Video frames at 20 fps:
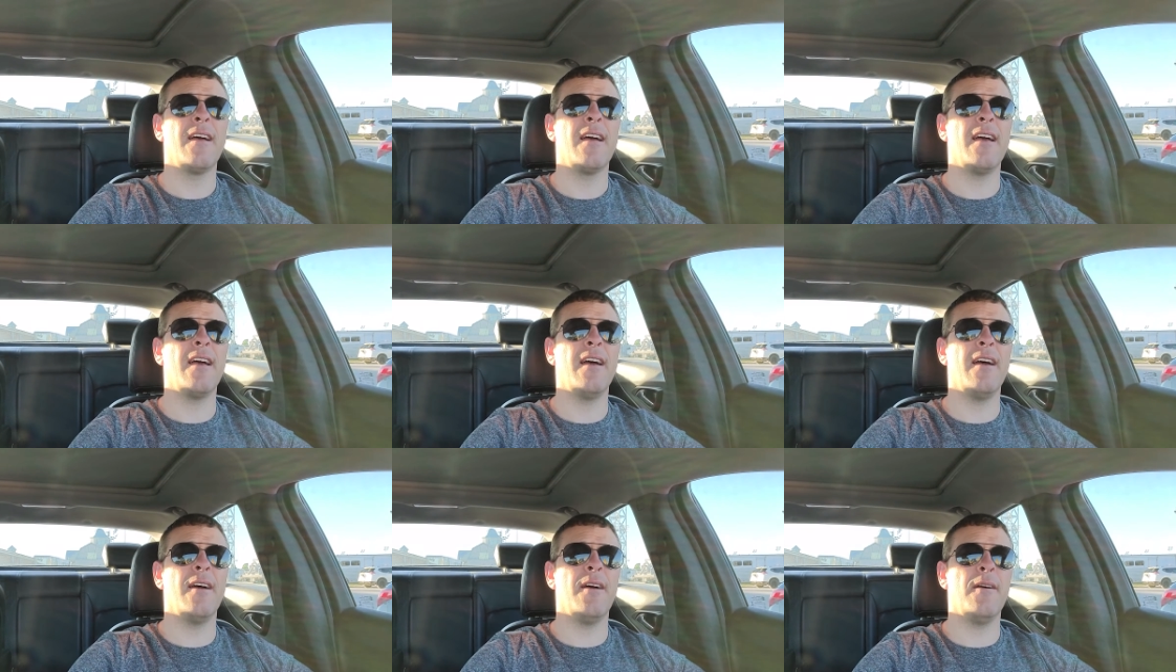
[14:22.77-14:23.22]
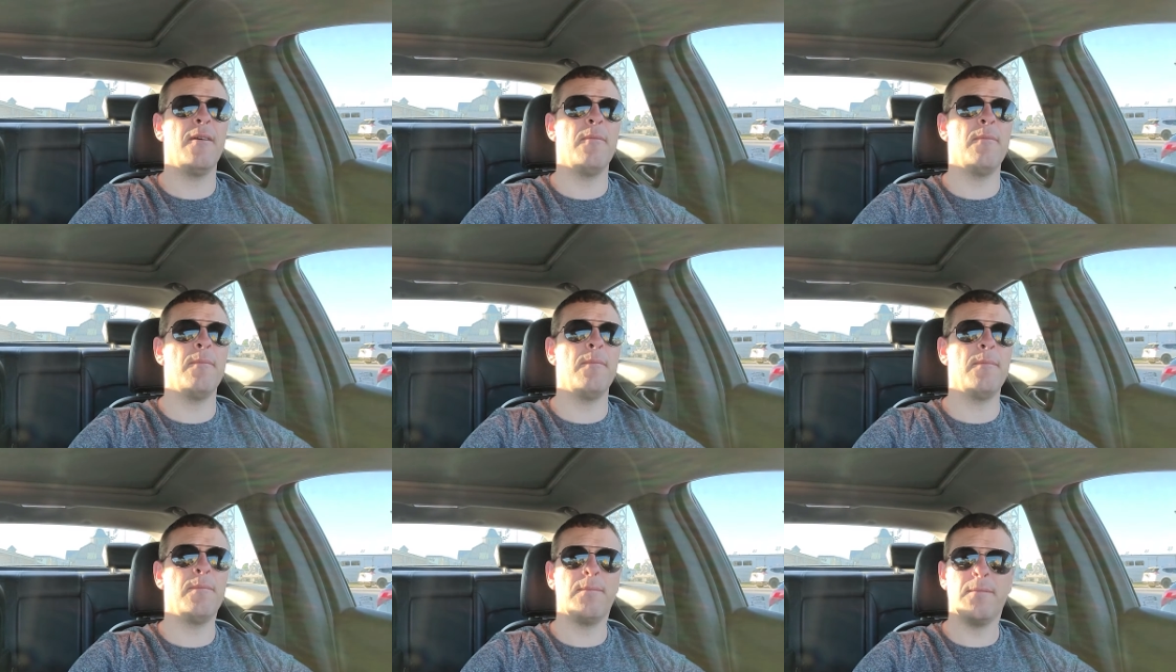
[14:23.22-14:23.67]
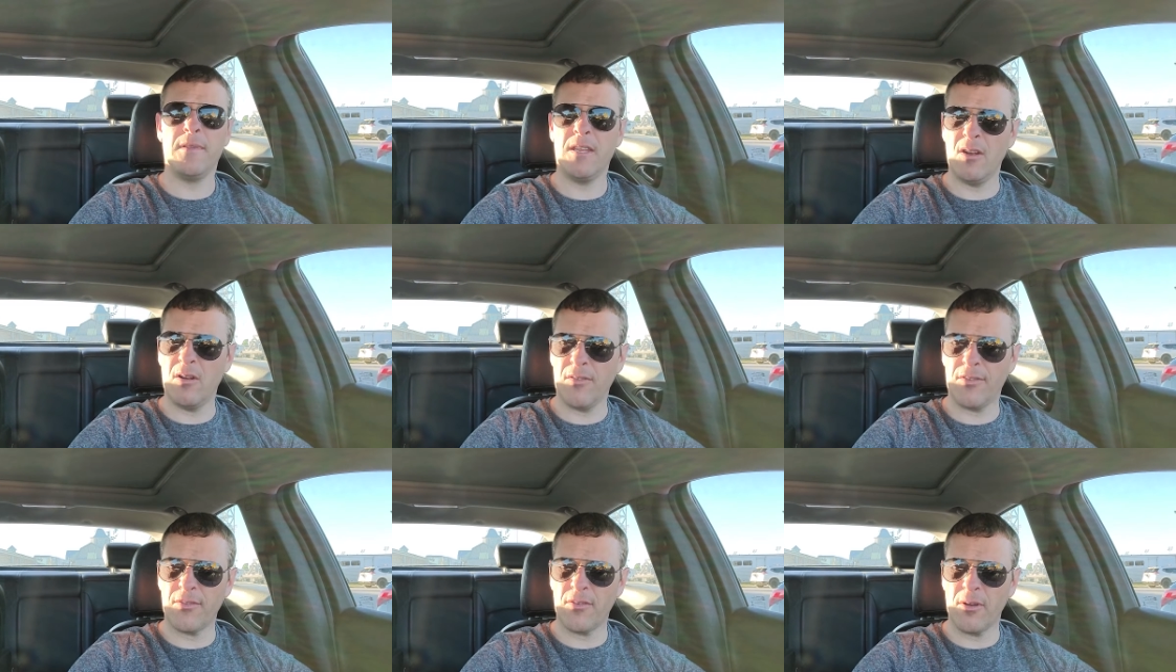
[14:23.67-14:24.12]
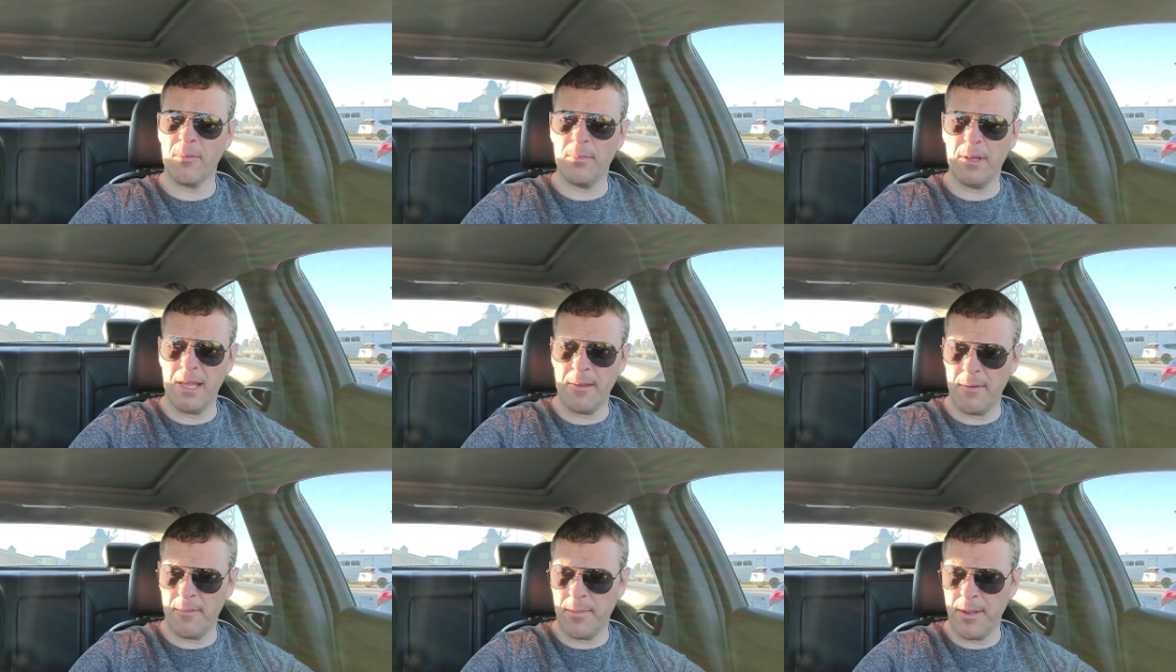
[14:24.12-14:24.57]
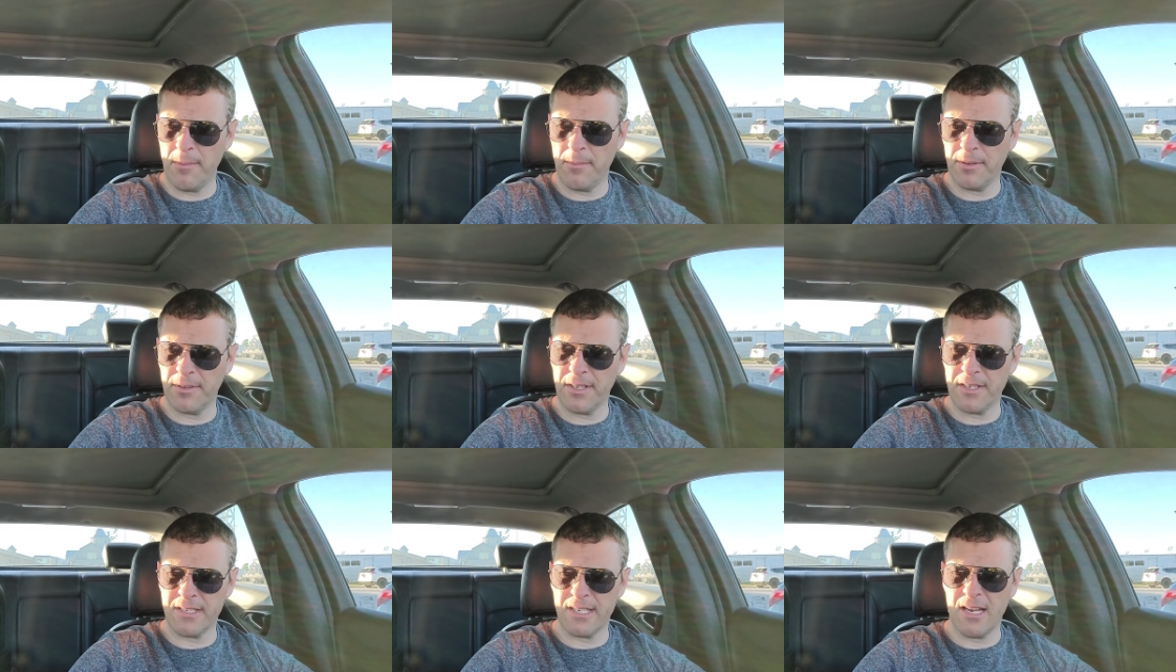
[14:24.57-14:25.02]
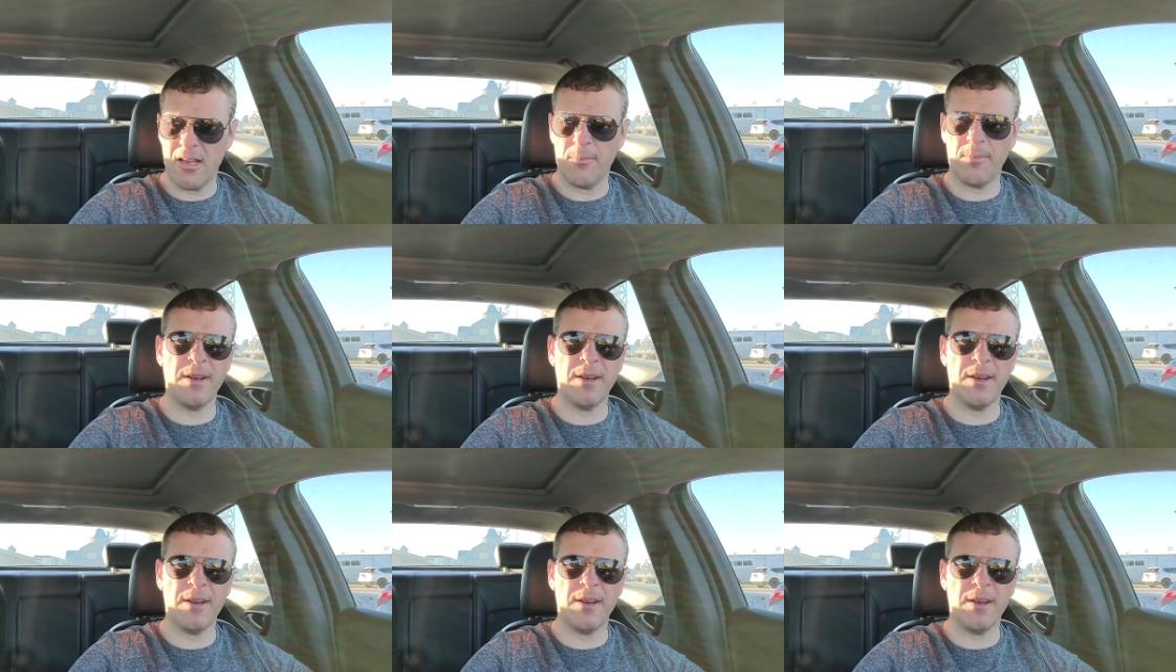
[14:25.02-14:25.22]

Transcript: Um, you know, throwing blame at people doesn't help.